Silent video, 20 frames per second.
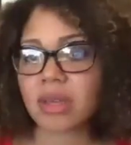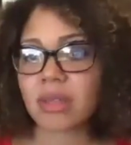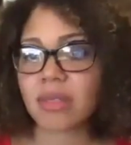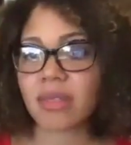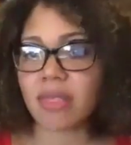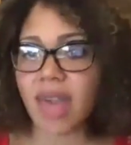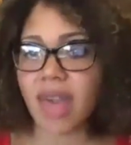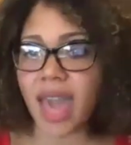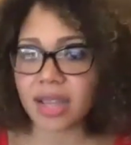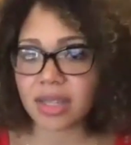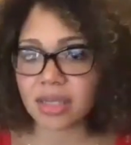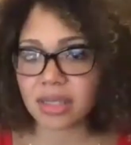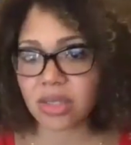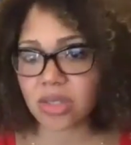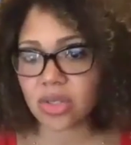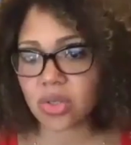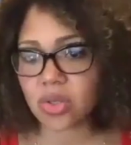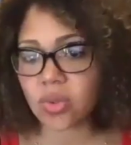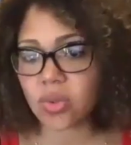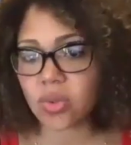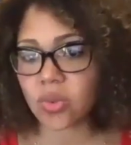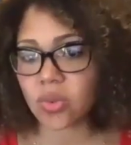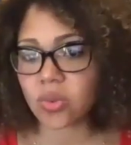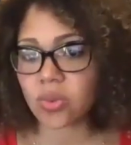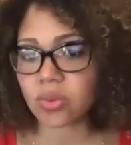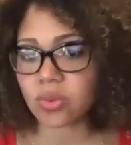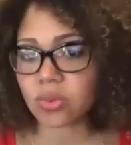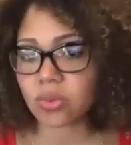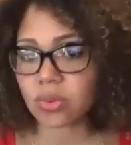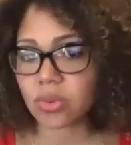that
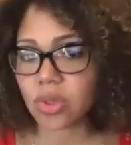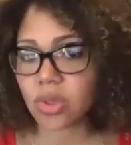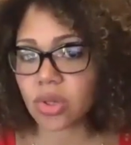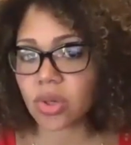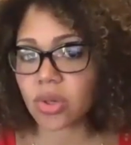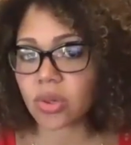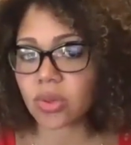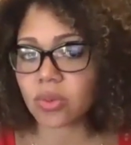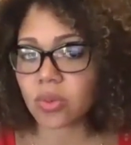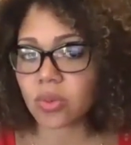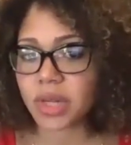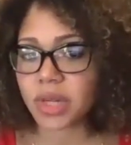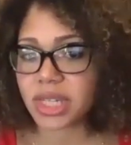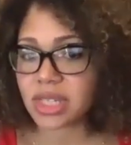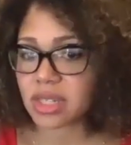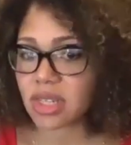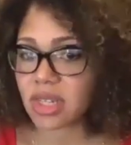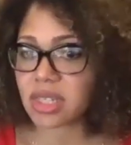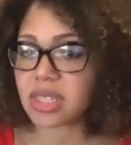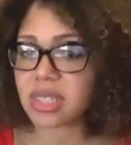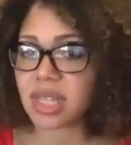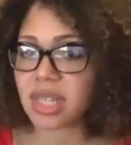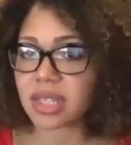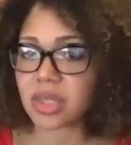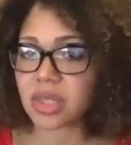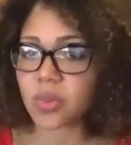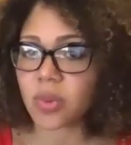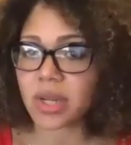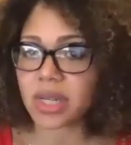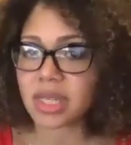to, you know, what is good
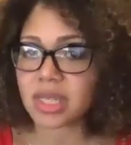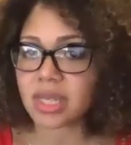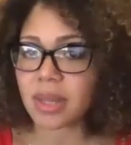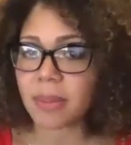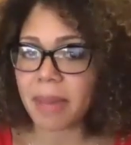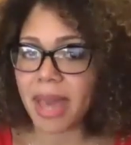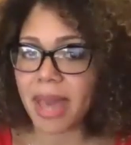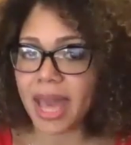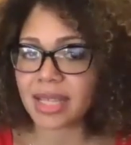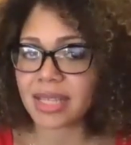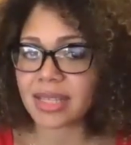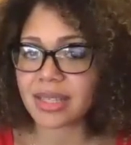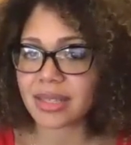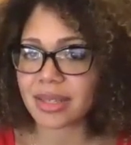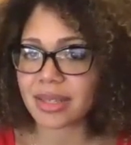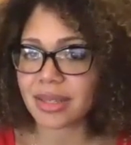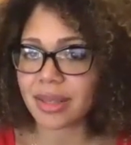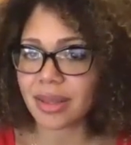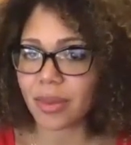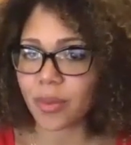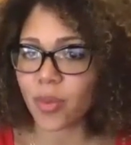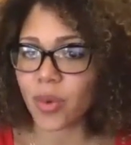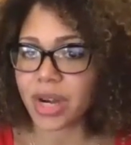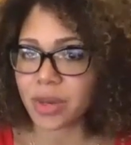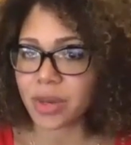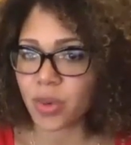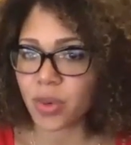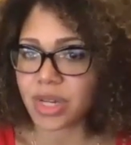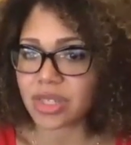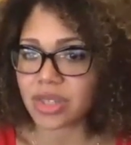sense? What is the mass? What,
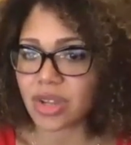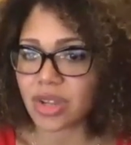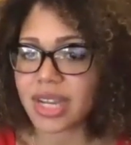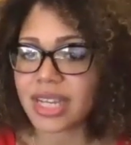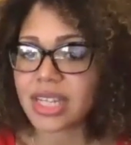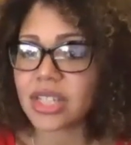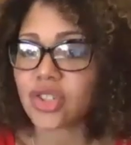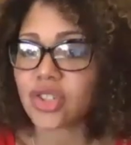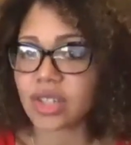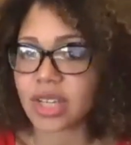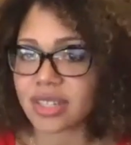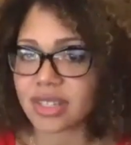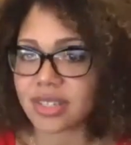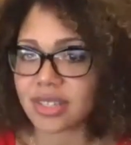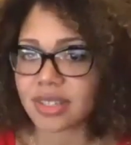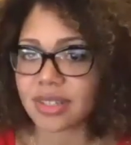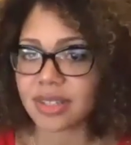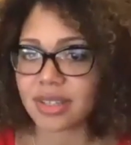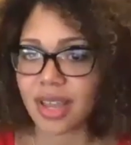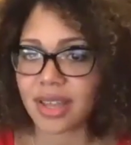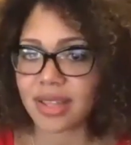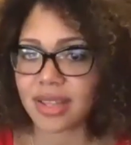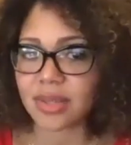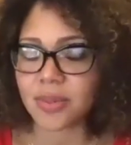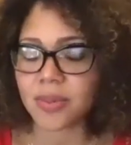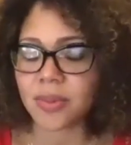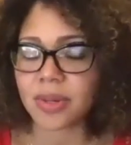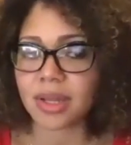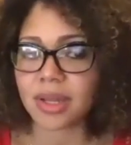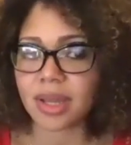what is our interest as a
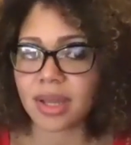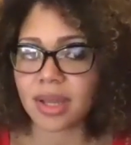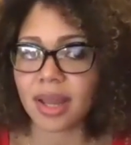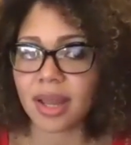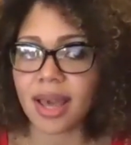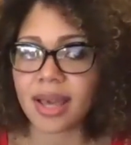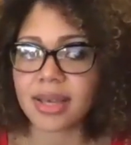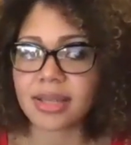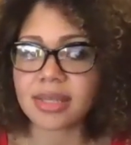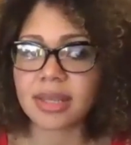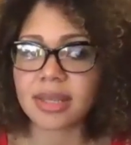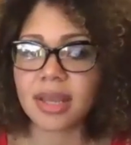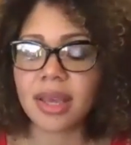working class?